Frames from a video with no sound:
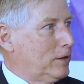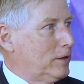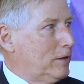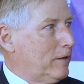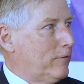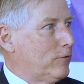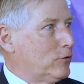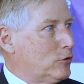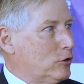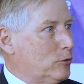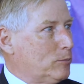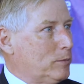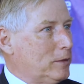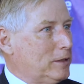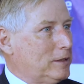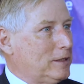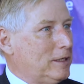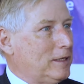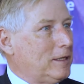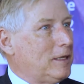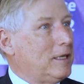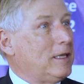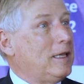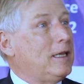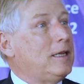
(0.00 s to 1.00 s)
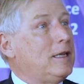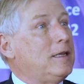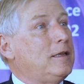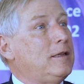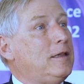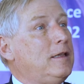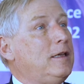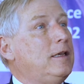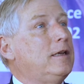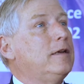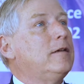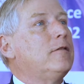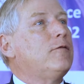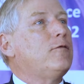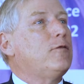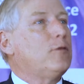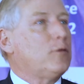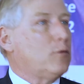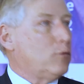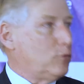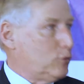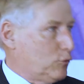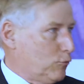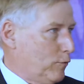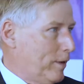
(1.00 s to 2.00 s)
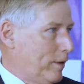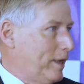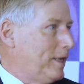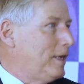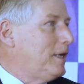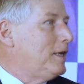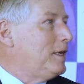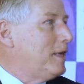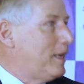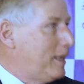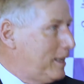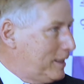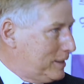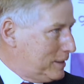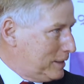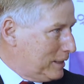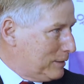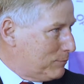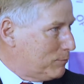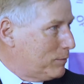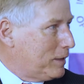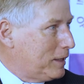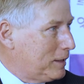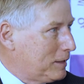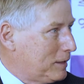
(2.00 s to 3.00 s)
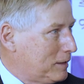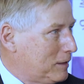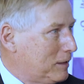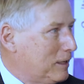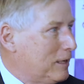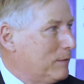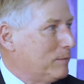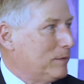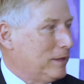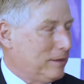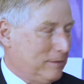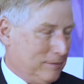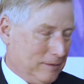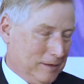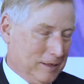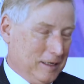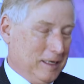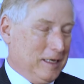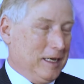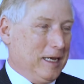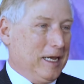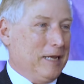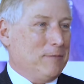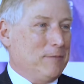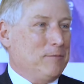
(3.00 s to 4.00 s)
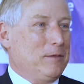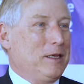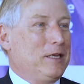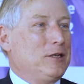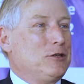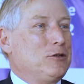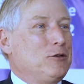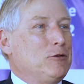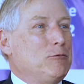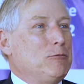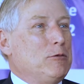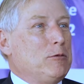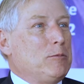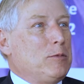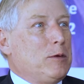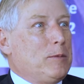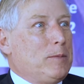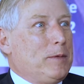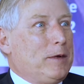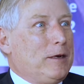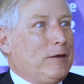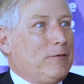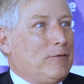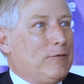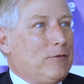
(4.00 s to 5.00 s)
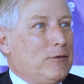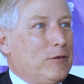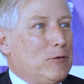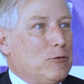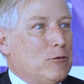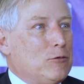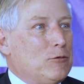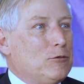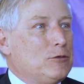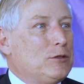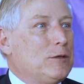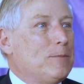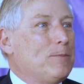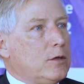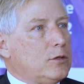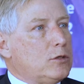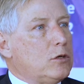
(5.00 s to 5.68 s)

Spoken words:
enough surplus at the end of the year for those rainy days that might come, and make sure we're prepared for those.